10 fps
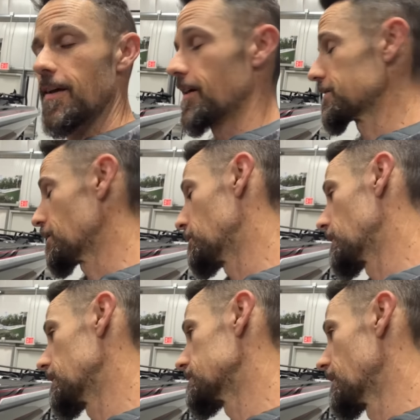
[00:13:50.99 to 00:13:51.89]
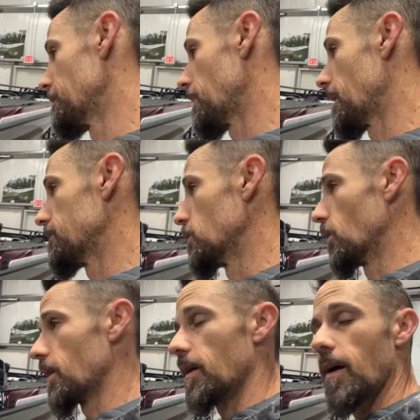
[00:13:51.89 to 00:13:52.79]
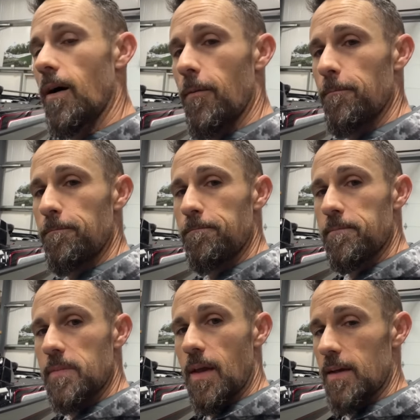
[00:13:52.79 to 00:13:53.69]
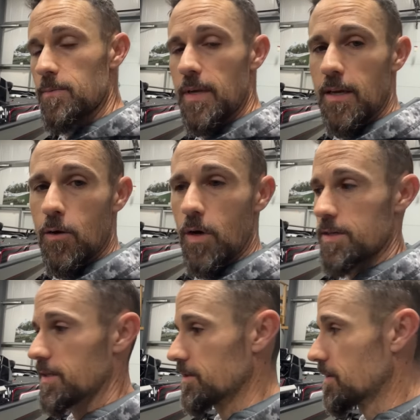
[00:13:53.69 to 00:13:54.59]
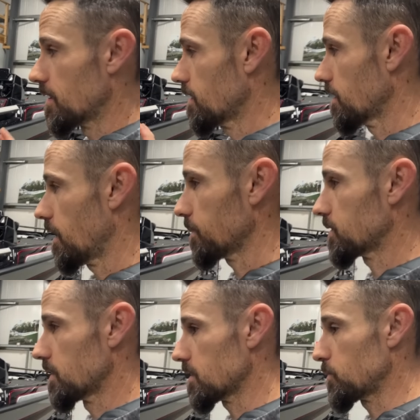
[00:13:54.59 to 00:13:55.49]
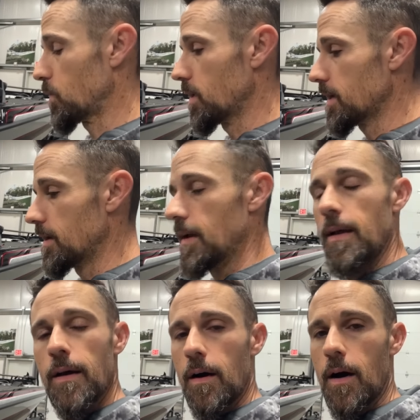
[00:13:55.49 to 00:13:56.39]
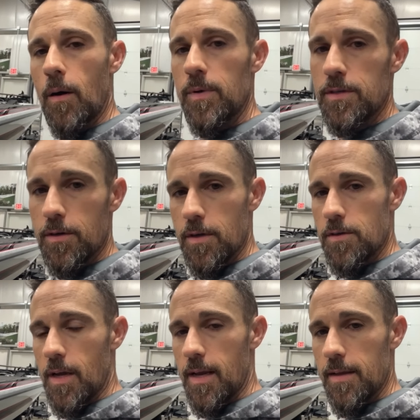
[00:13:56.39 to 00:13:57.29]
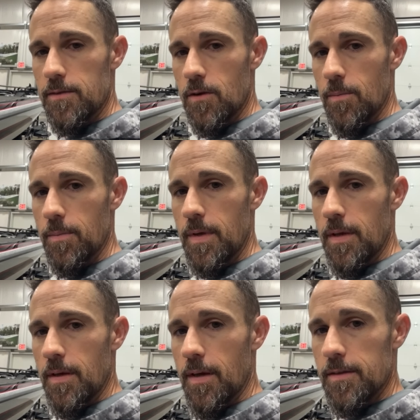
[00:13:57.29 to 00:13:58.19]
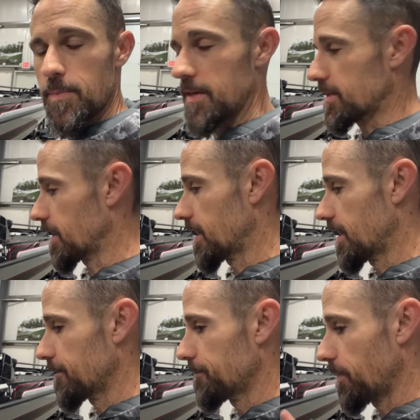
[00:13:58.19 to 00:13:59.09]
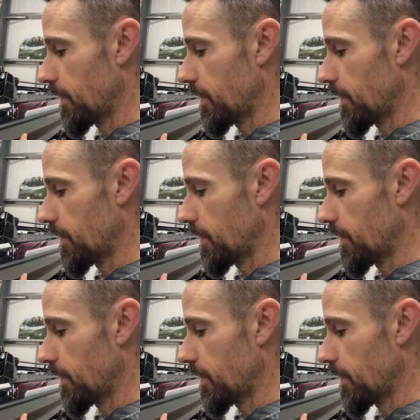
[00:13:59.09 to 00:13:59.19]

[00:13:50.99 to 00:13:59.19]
As always, if you want to um, ask me any questions up to this point, uh, I'll be sure to try to answer them as best I can.